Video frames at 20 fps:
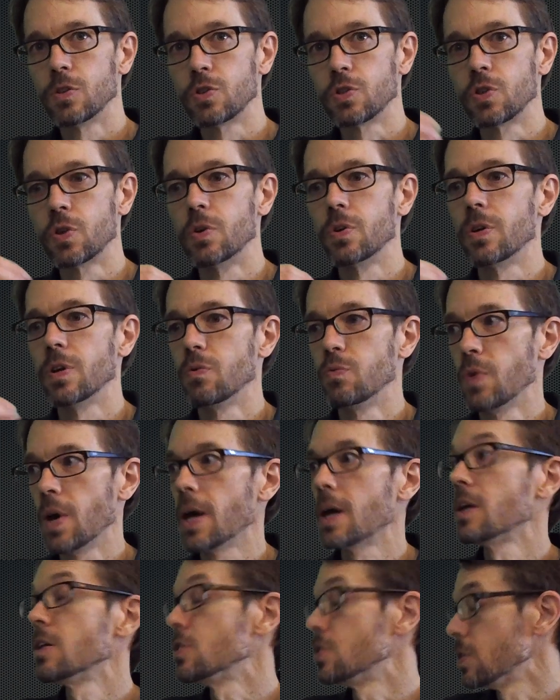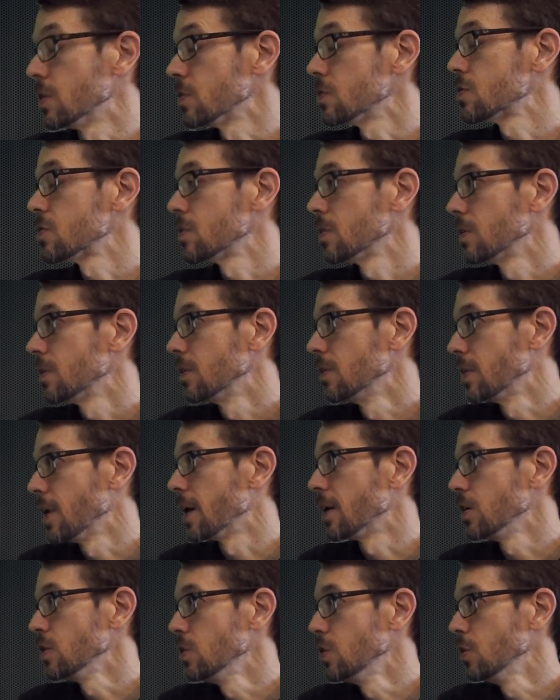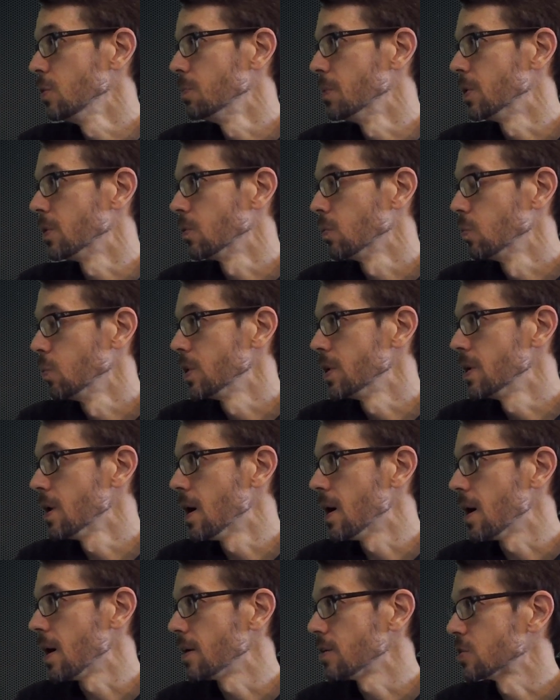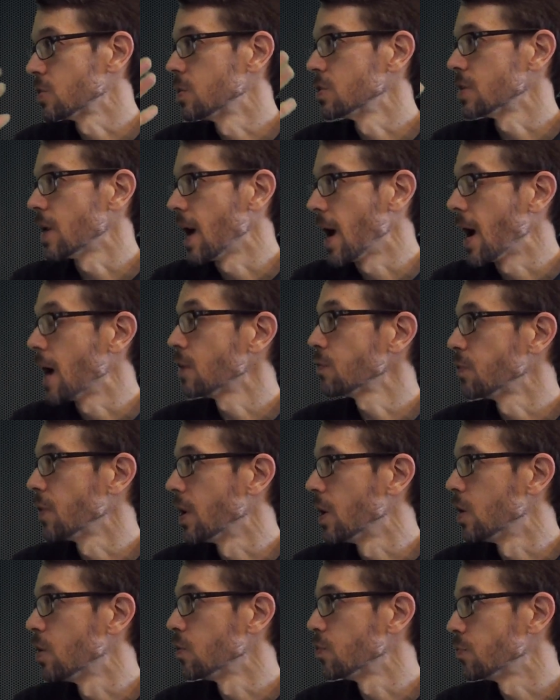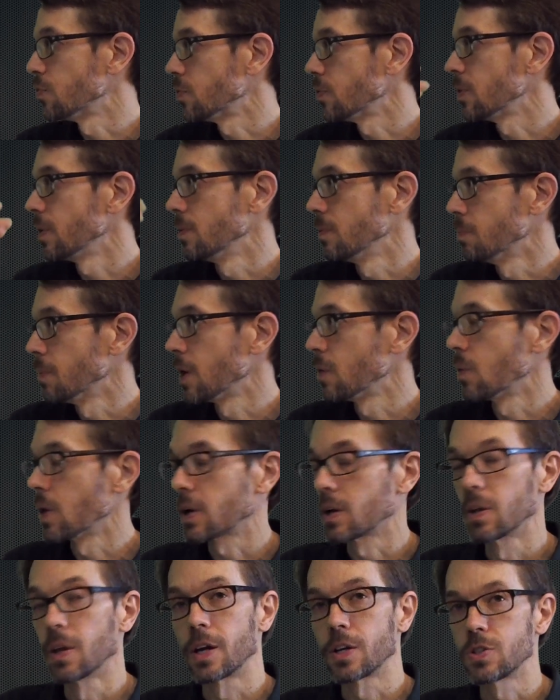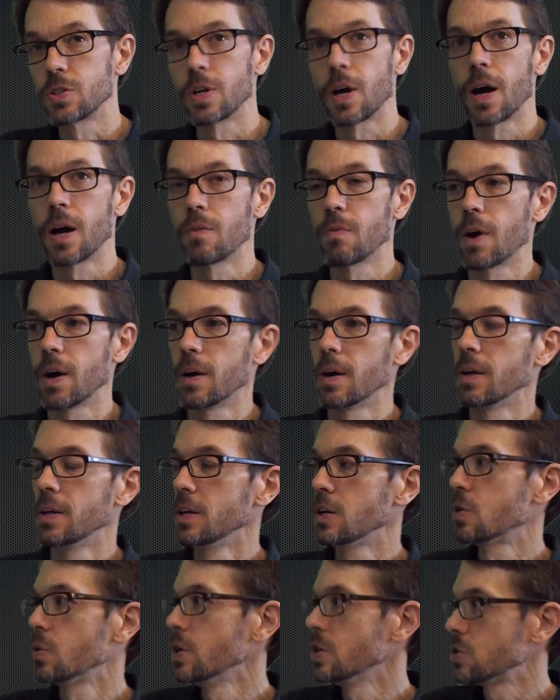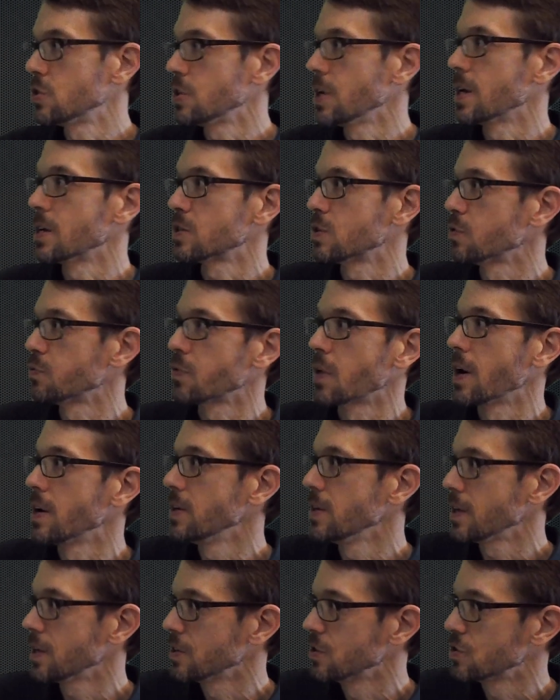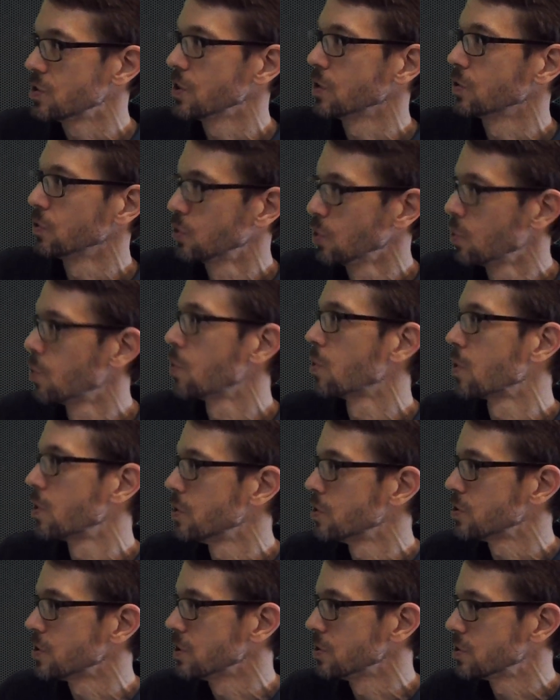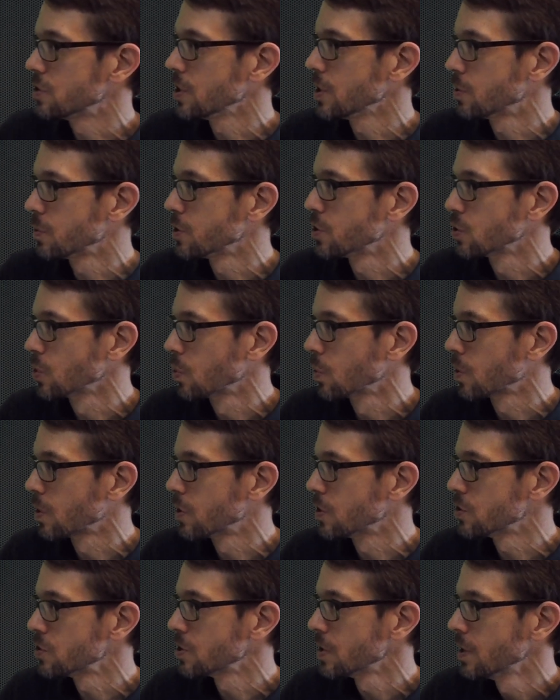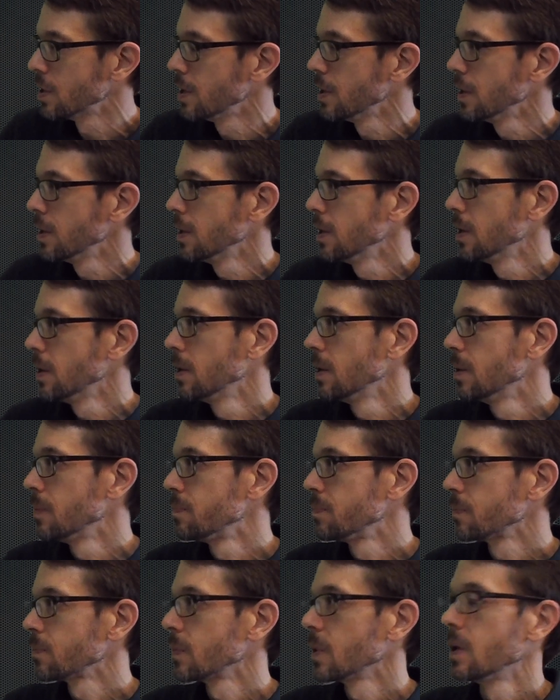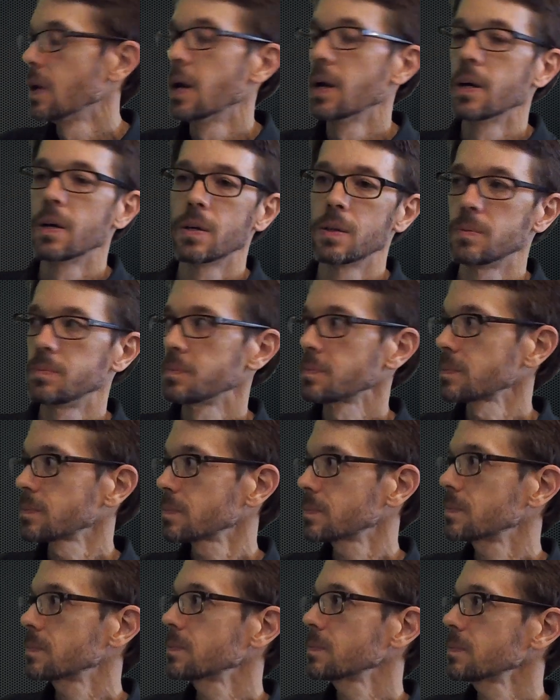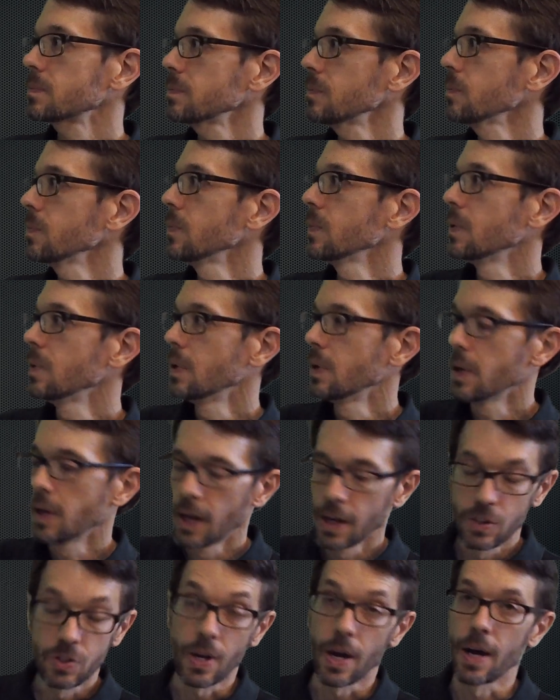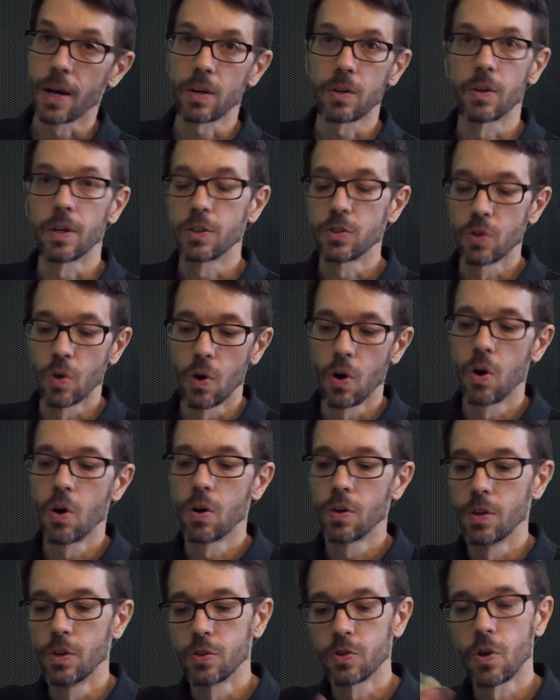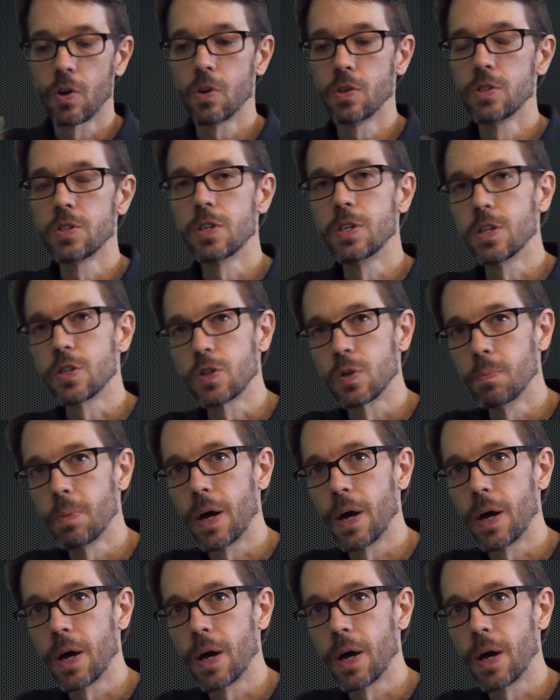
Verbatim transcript: certain advantages that a human would not. So as a half elf, my recollection, I have an increased chance of finding concealed doors and secret doors. Extra languages, surprising. There's a whole bunch of features. Exactly. So all there's all these additional